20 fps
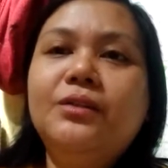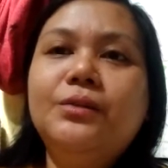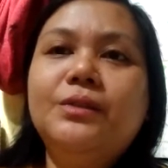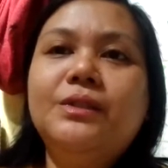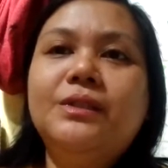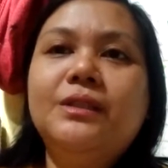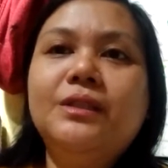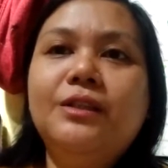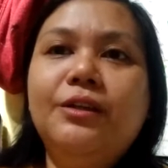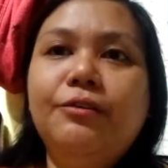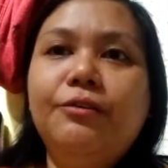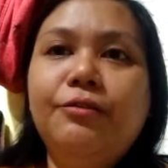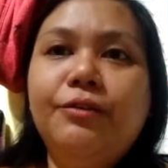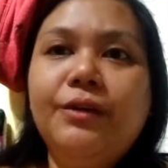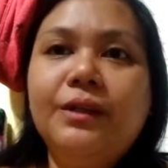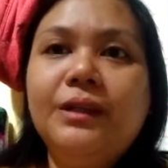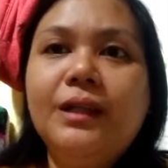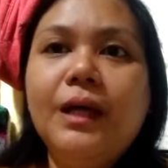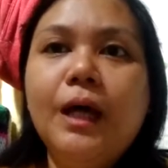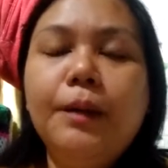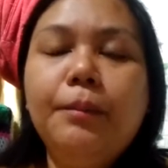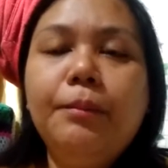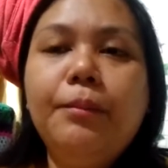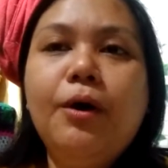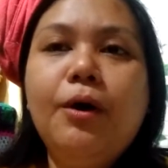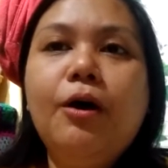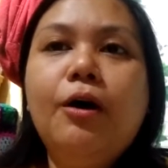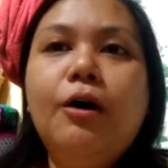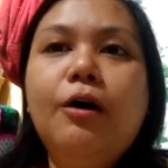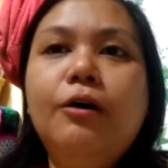using different type
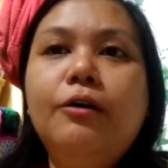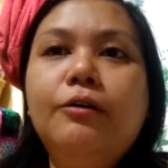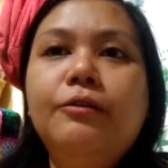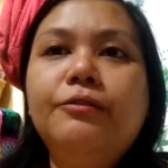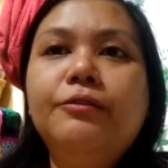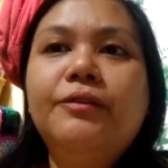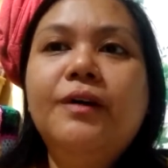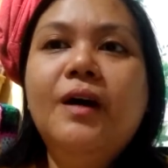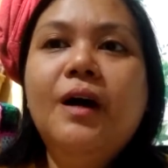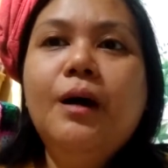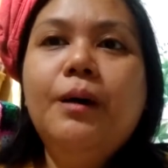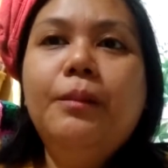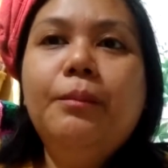of